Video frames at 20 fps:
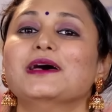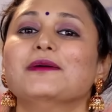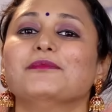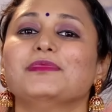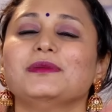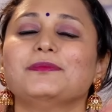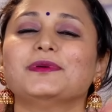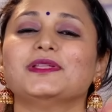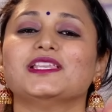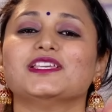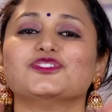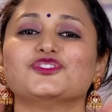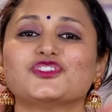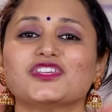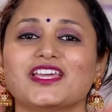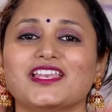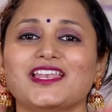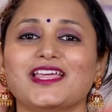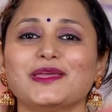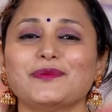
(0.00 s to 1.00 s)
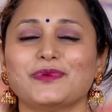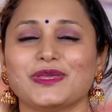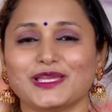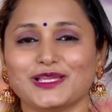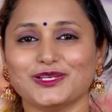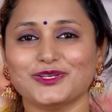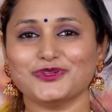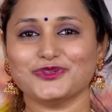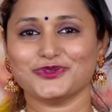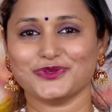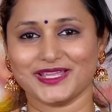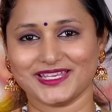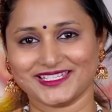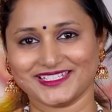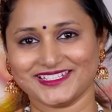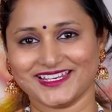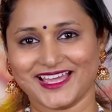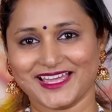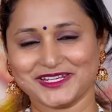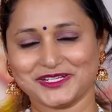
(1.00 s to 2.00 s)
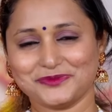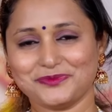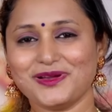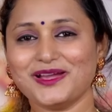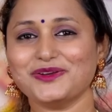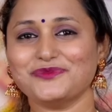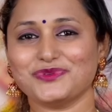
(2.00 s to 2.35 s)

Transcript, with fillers: People in Chennai, Bengaluru and in Hyderabad,